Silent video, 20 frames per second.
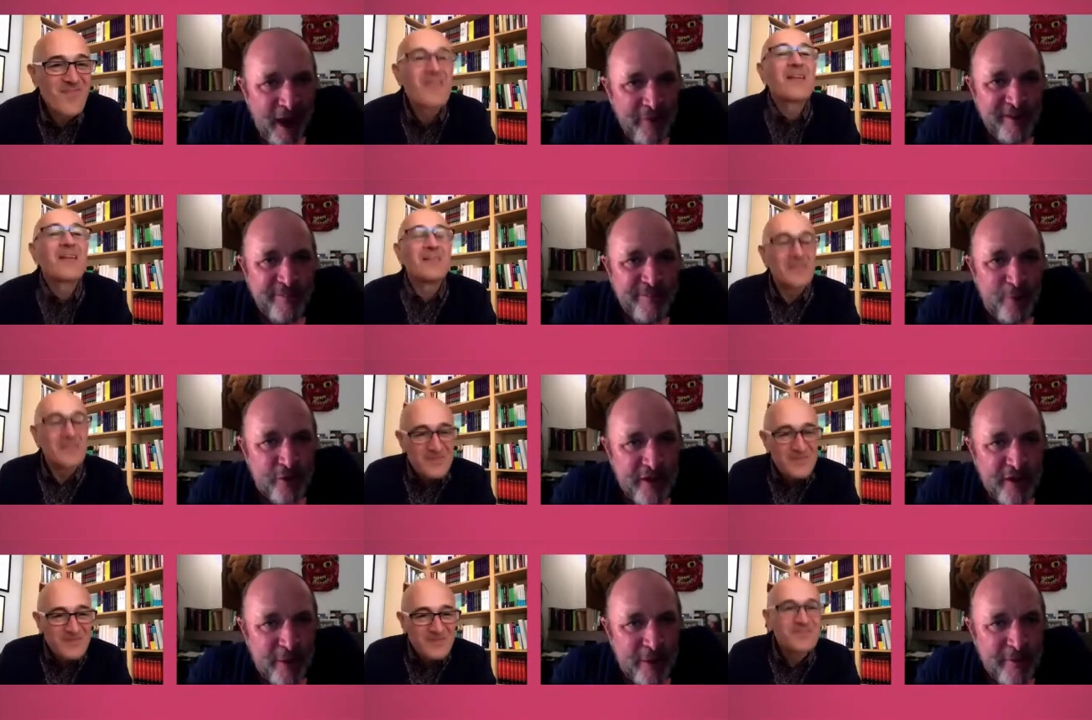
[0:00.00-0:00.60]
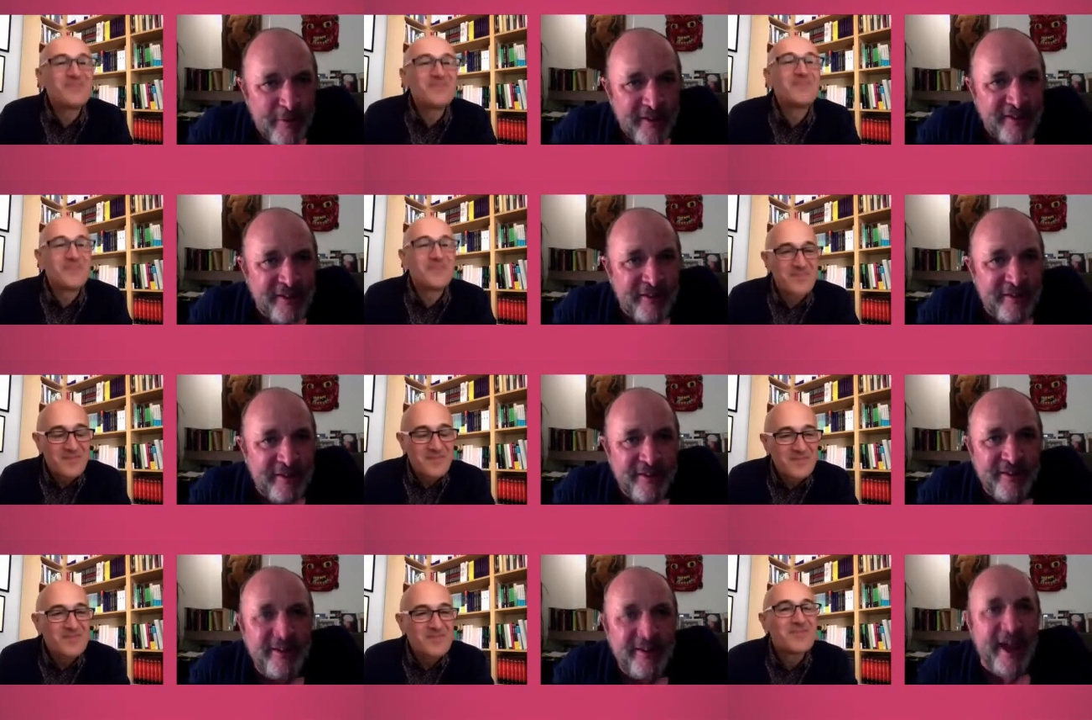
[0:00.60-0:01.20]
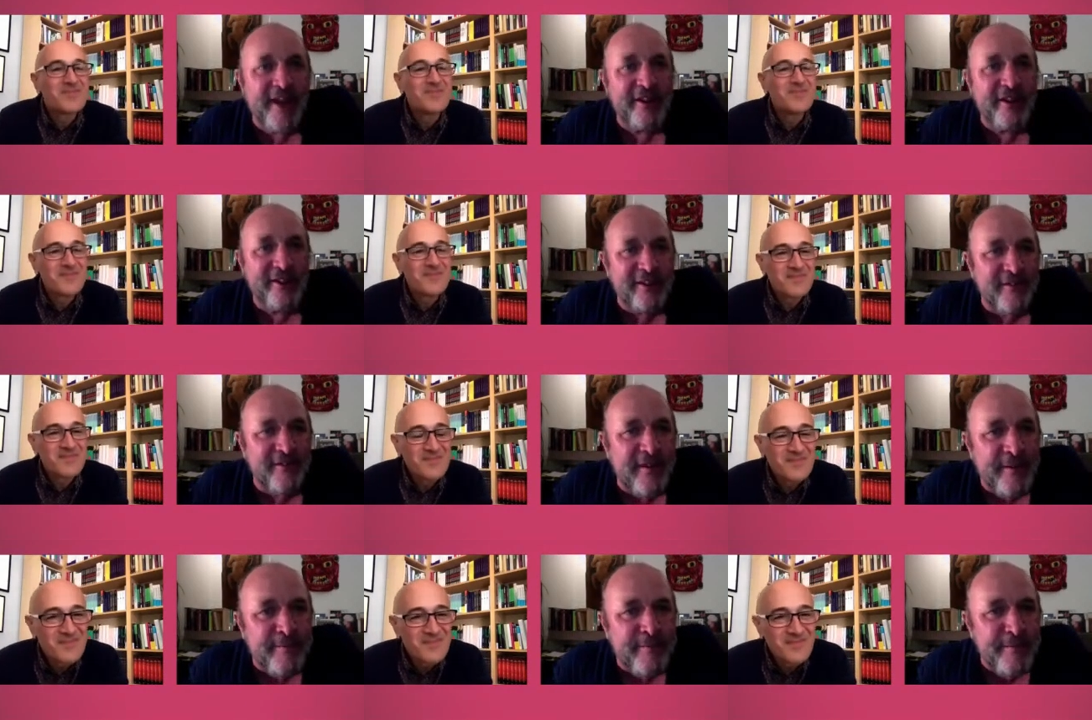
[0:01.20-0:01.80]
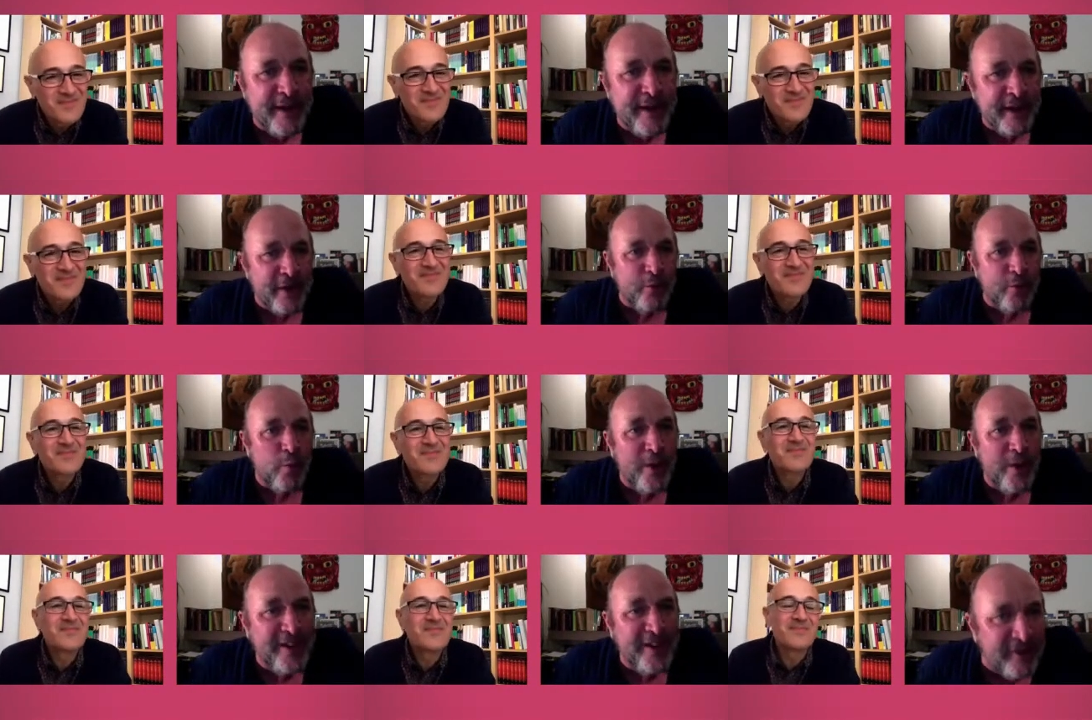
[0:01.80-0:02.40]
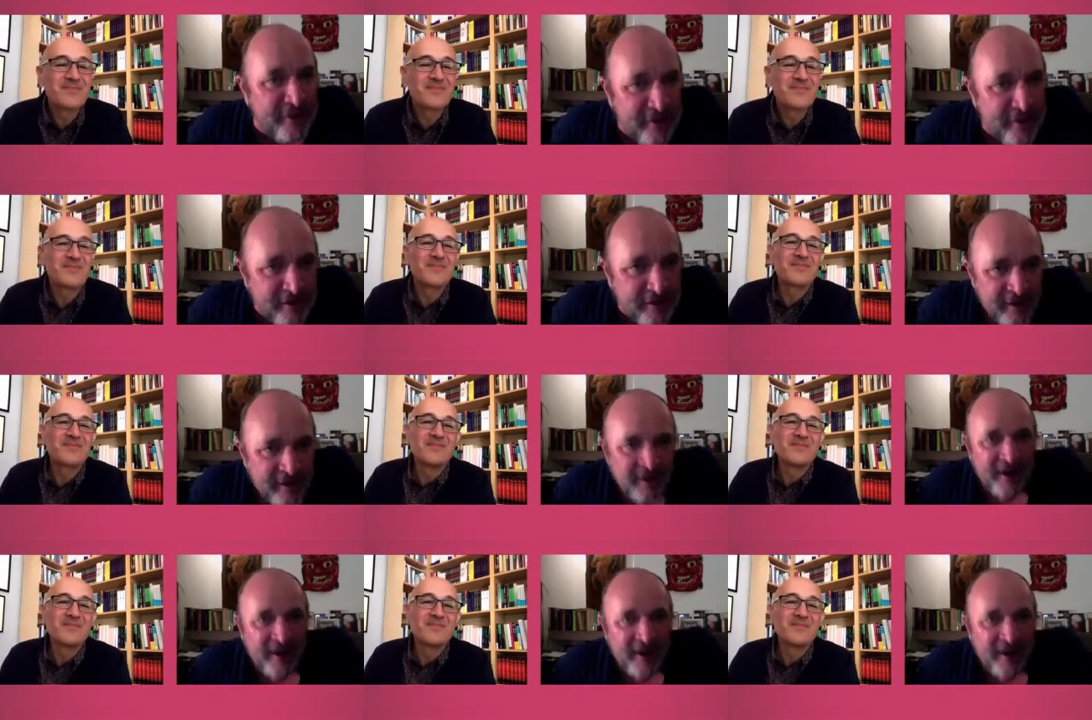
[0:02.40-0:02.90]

Speaker 1: I was brought up with tales of him being a wizard